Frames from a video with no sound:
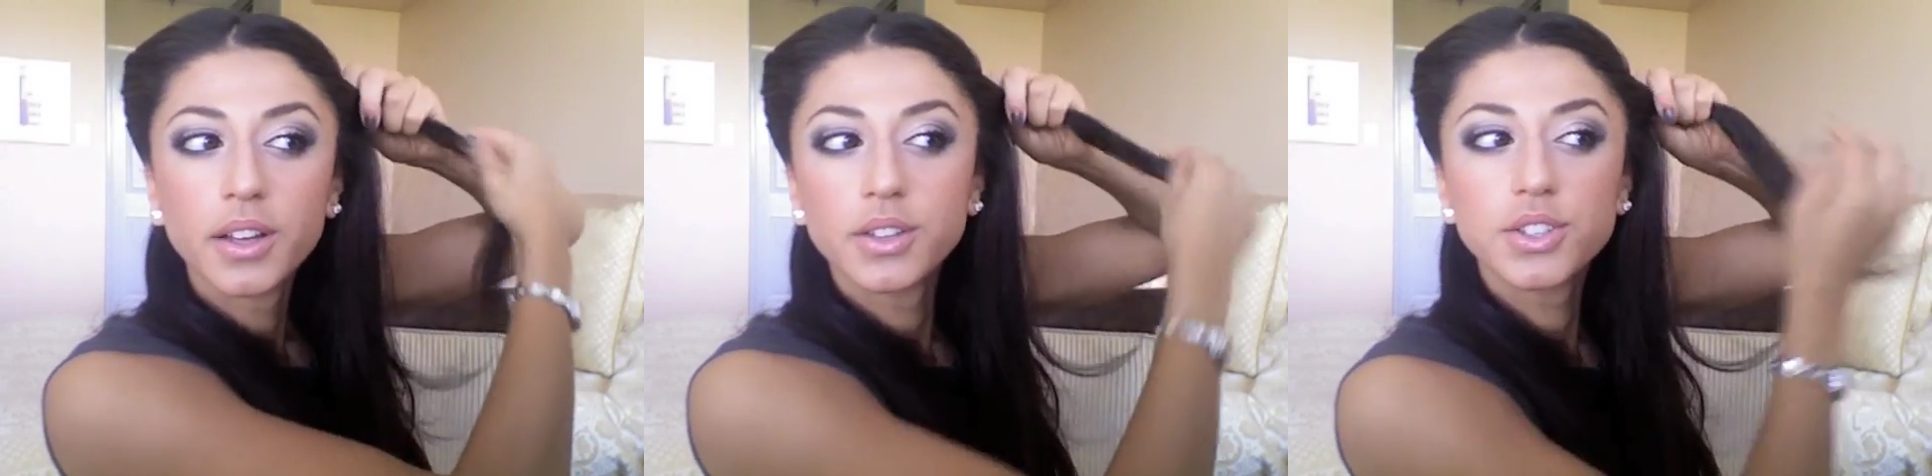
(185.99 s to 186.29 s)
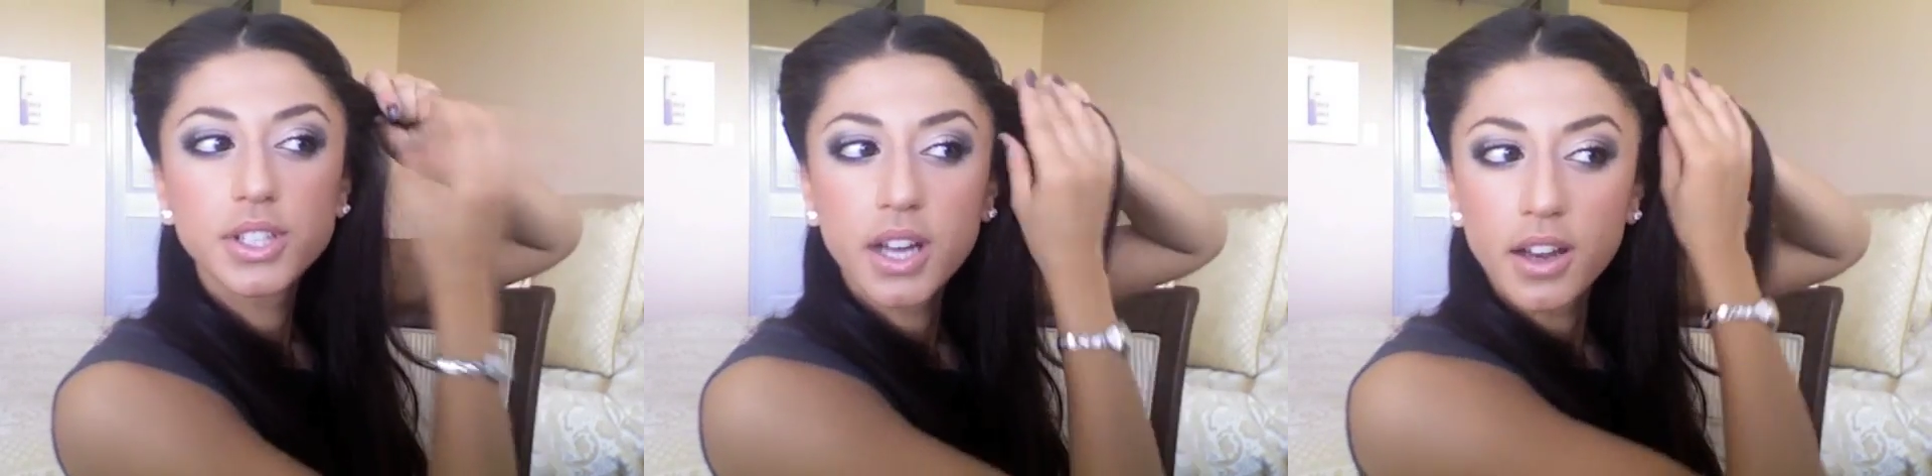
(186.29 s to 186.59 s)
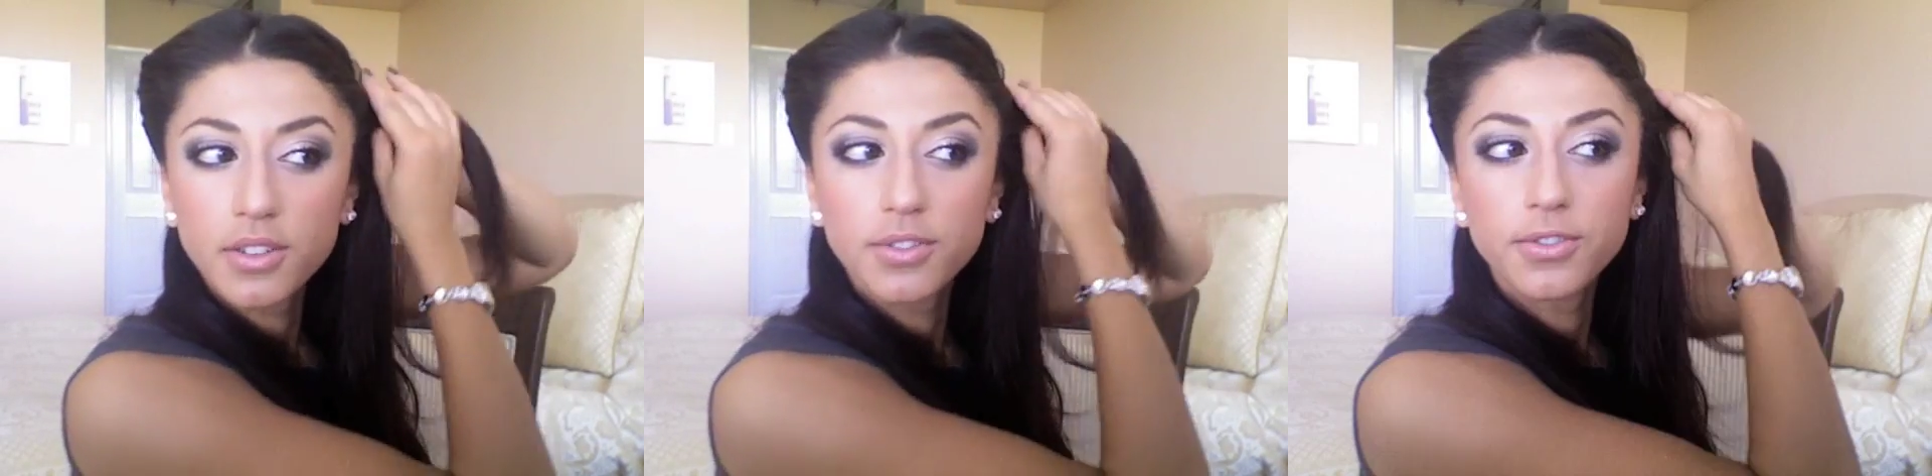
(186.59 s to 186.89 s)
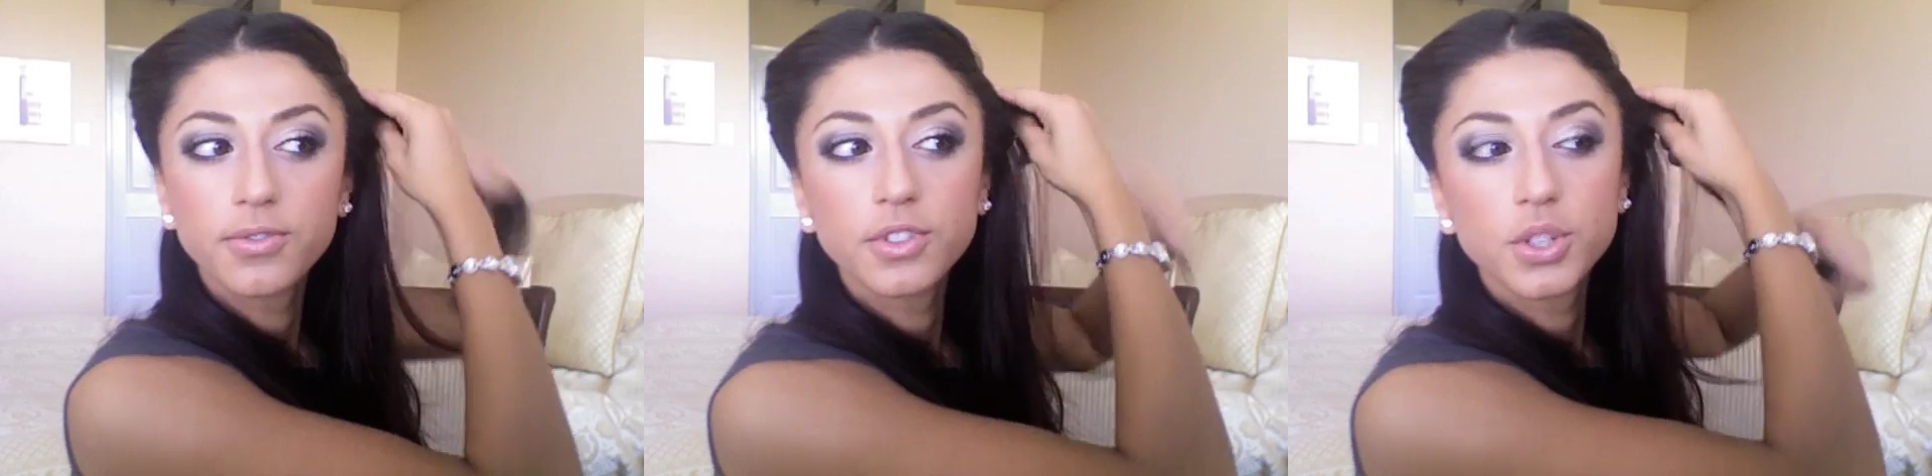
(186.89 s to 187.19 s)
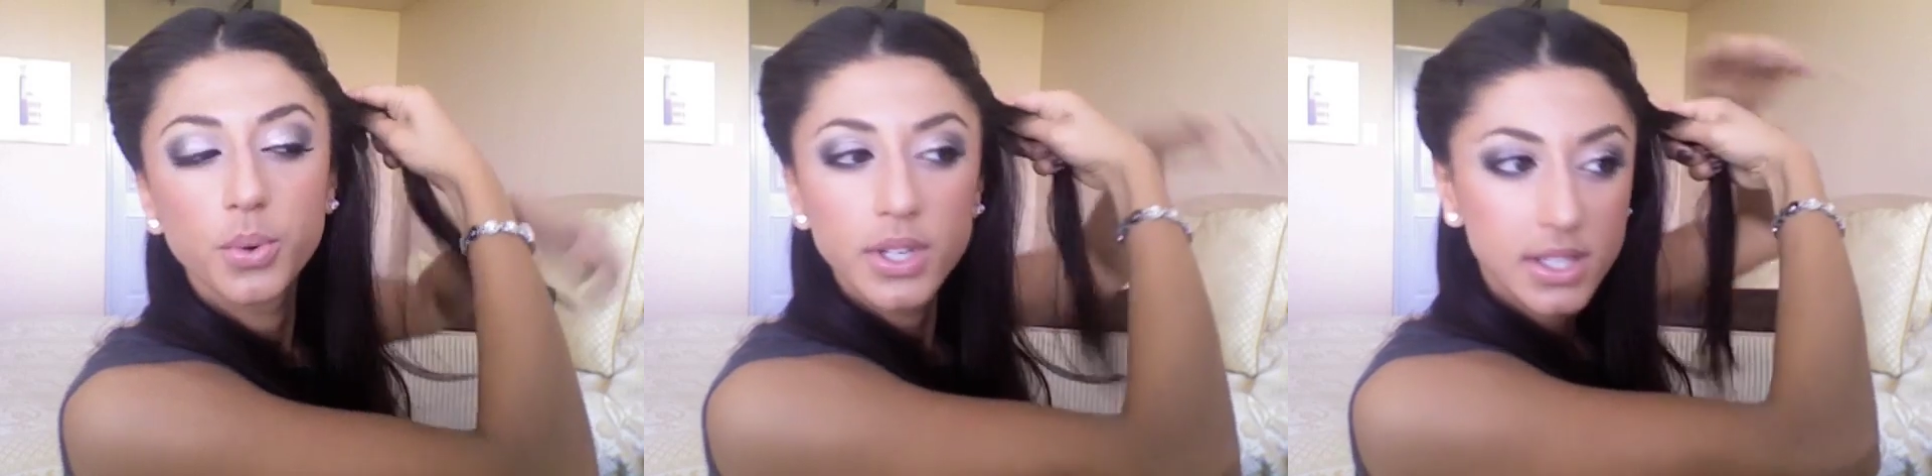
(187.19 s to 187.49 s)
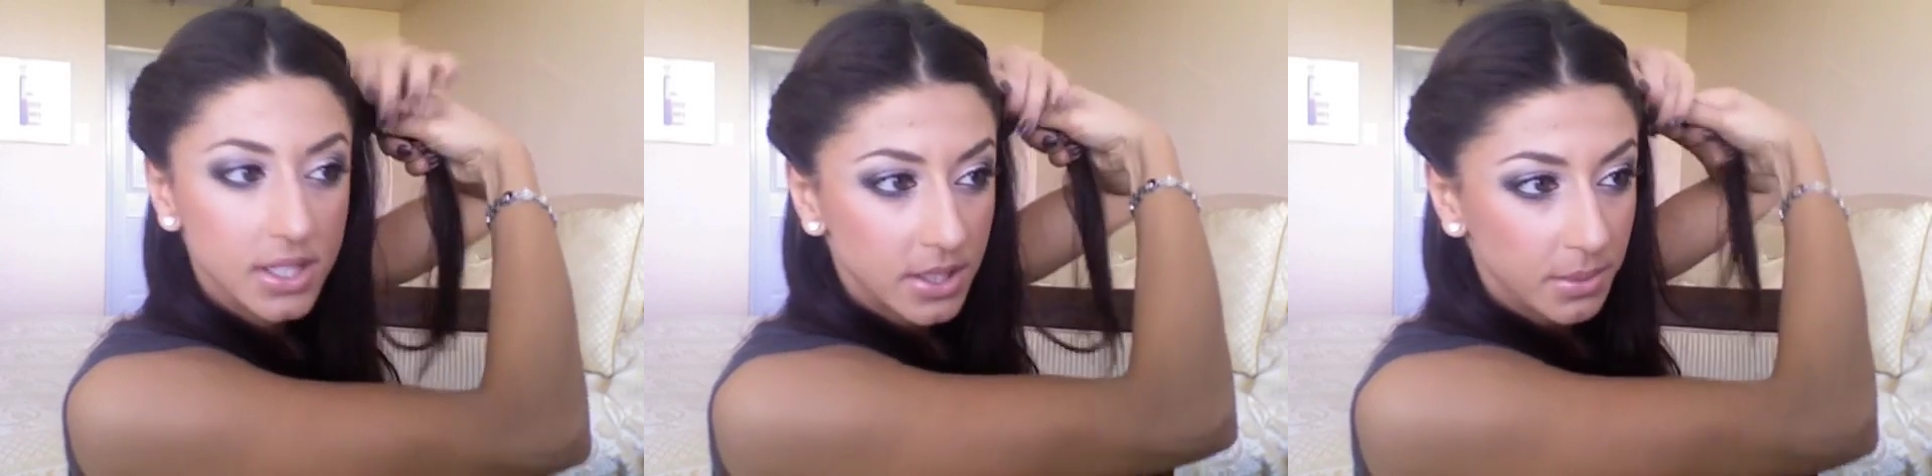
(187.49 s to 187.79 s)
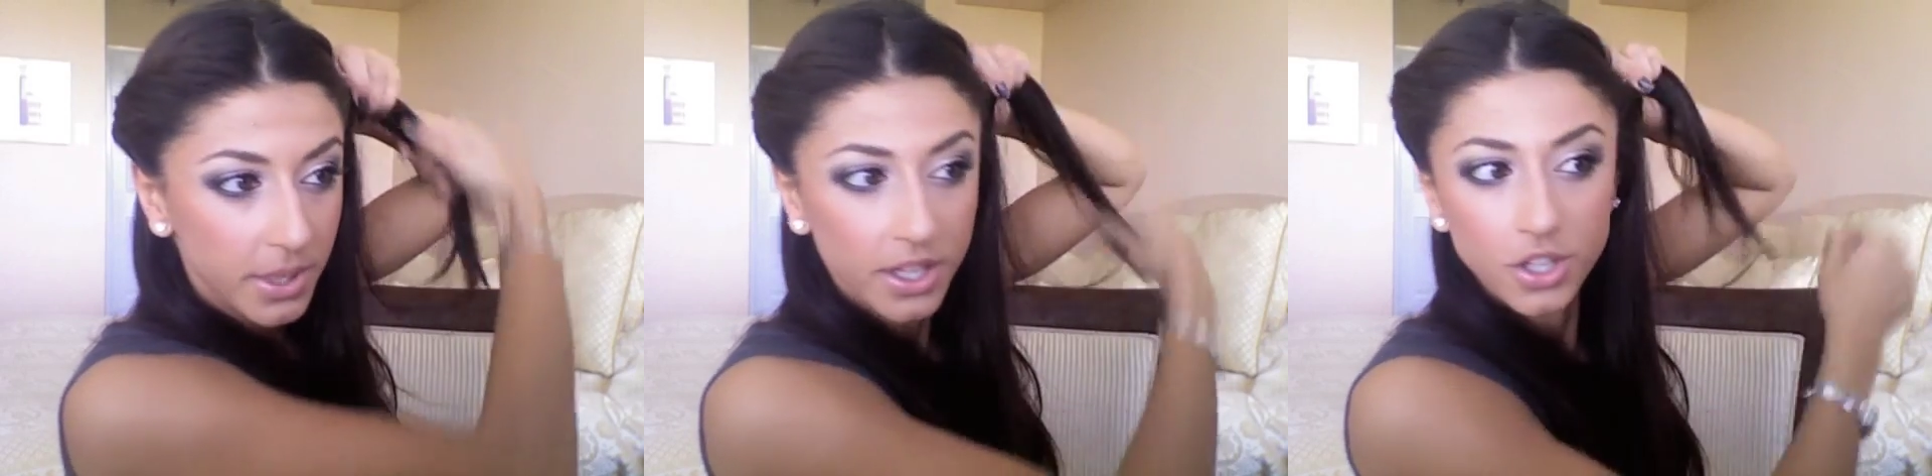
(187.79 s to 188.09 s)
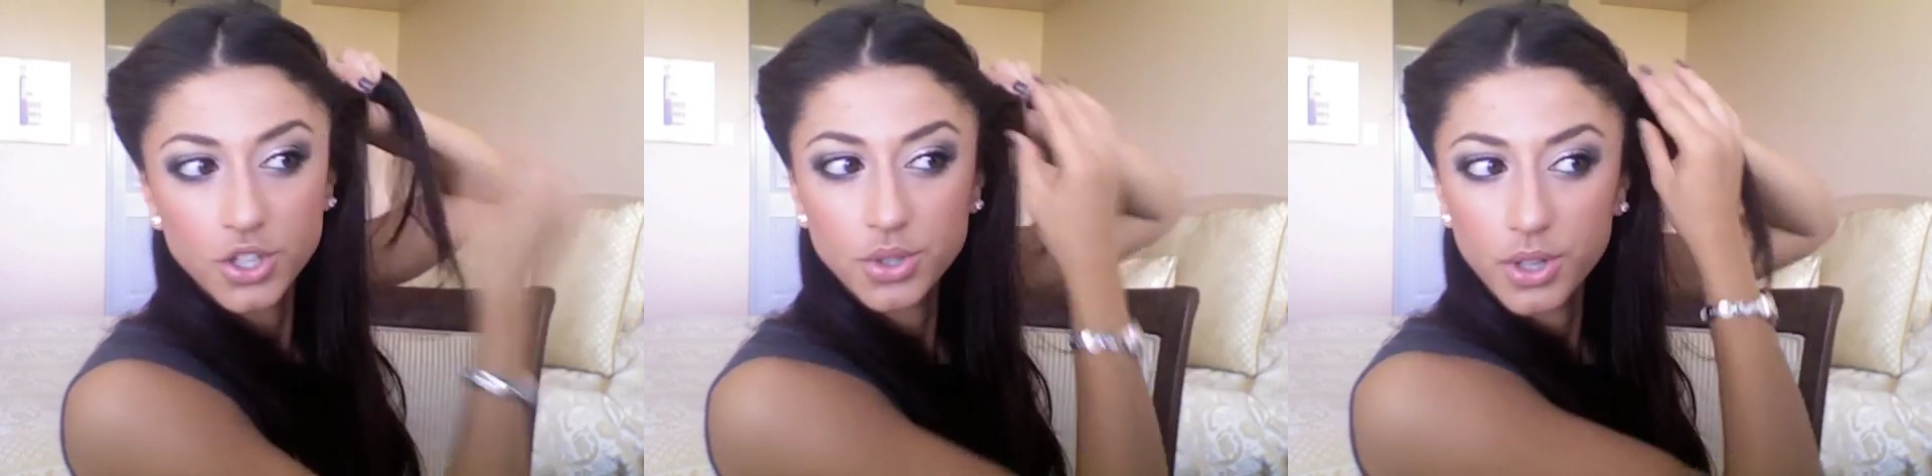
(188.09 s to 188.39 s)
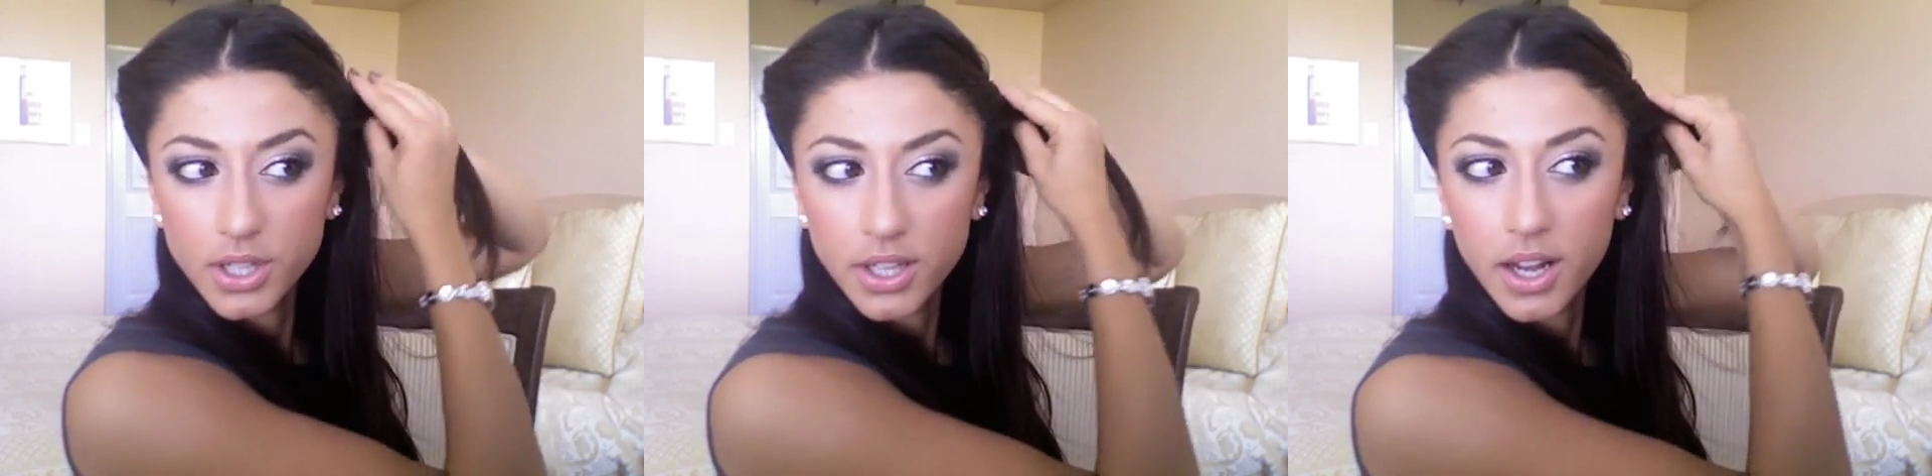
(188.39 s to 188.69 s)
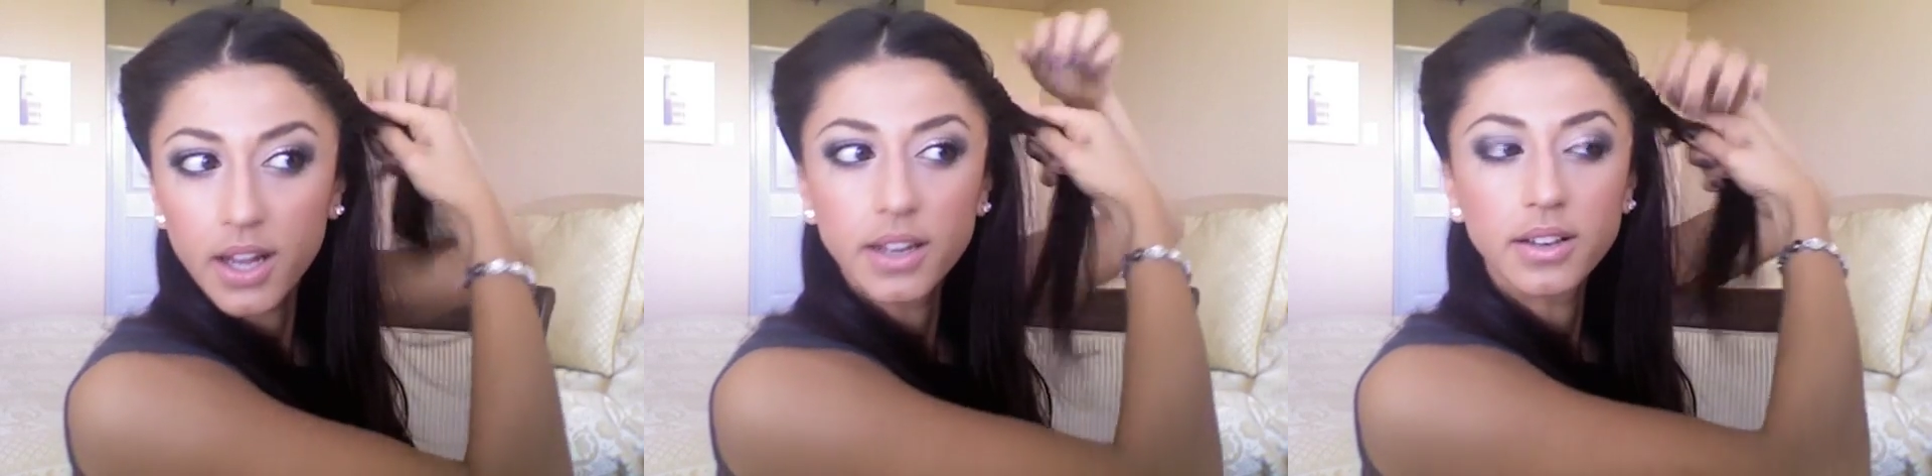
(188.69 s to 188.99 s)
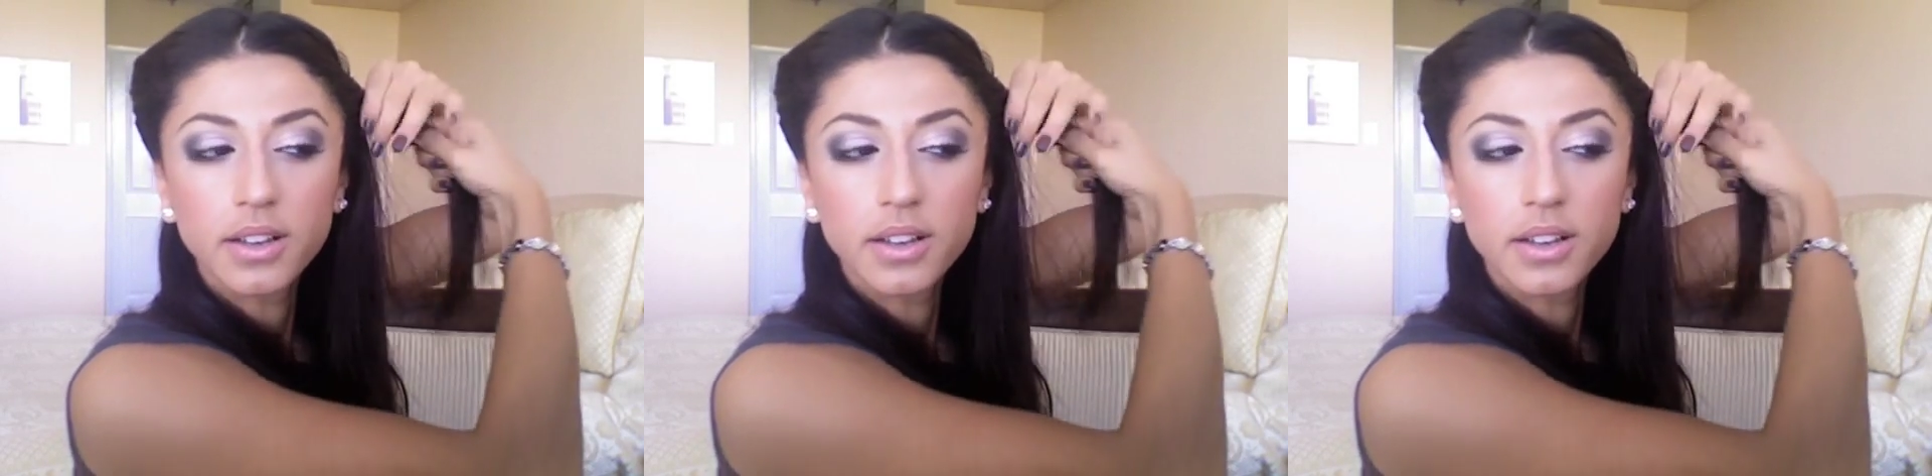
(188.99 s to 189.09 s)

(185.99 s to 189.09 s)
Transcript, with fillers: you just kind of twist making sure that